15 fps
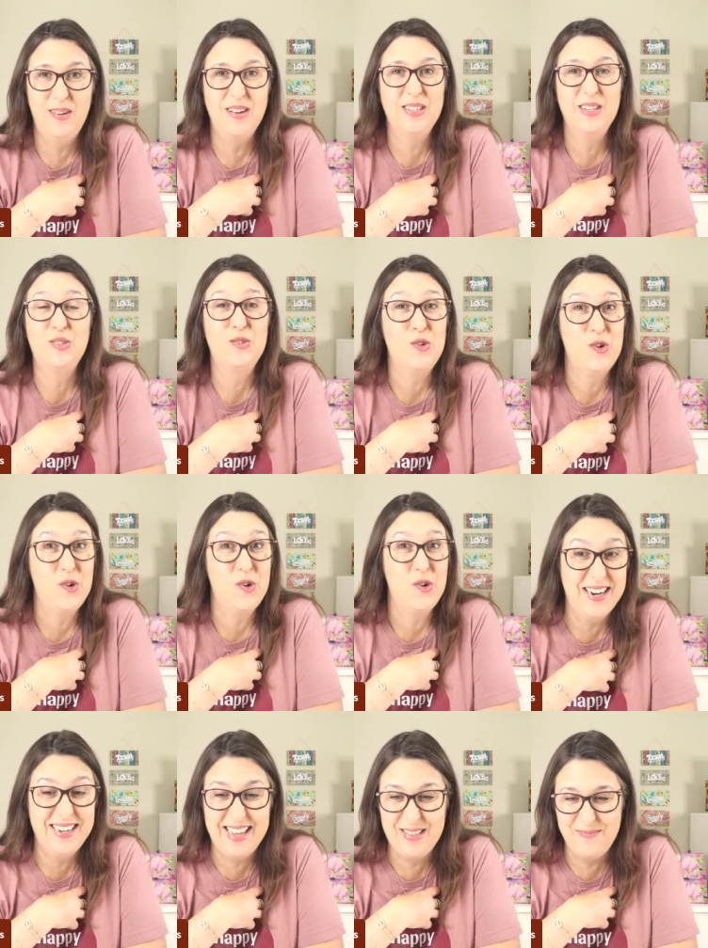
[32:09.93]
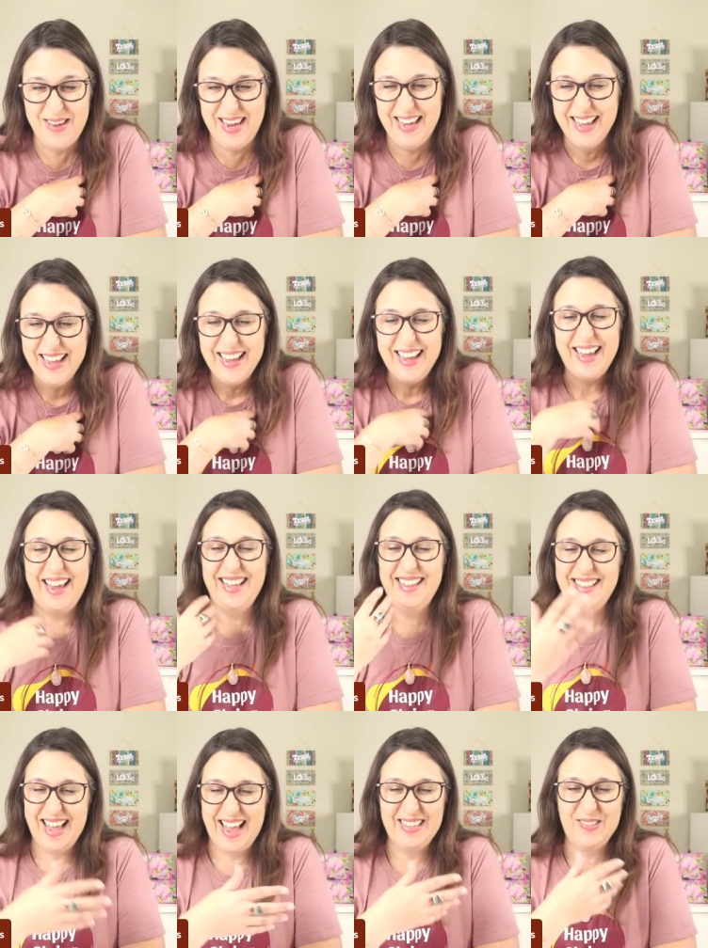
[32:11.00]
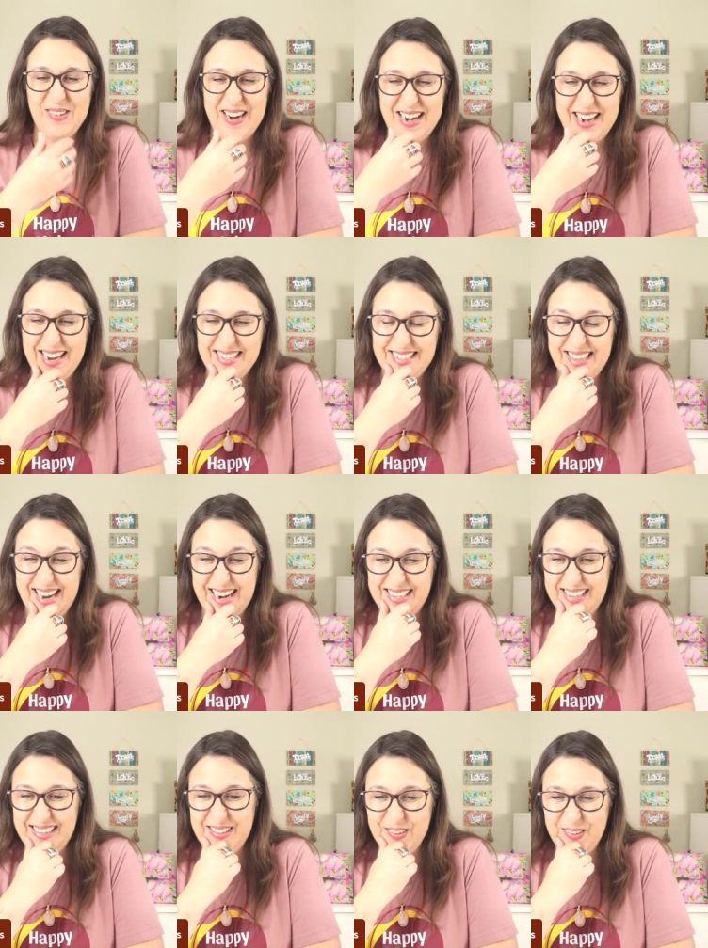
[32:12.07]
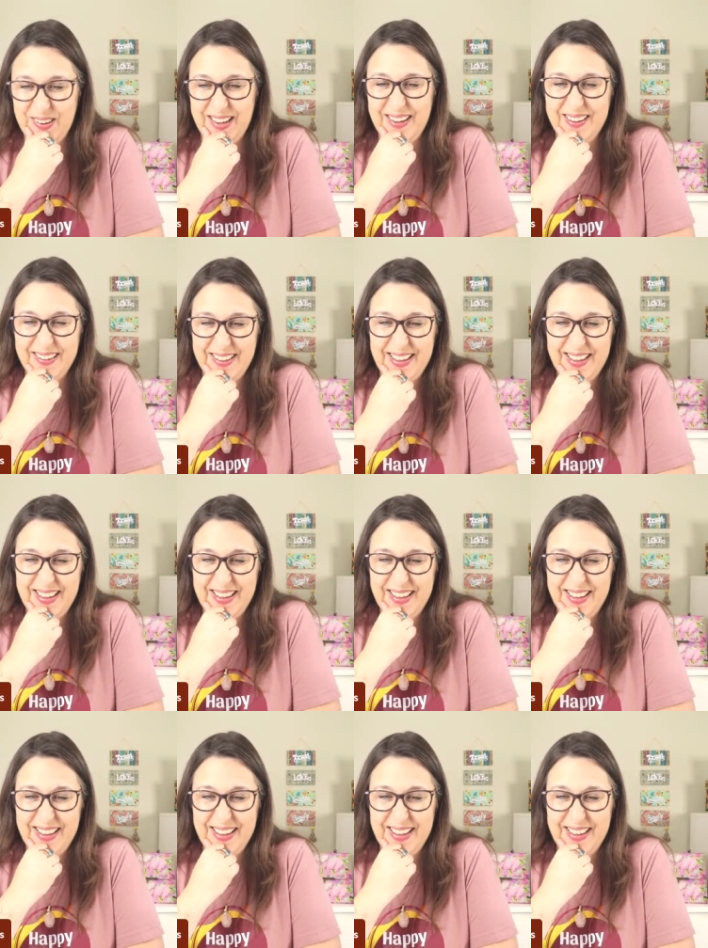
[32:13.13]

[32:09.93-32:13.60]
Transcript: was stronger than me, and that's why I started doing.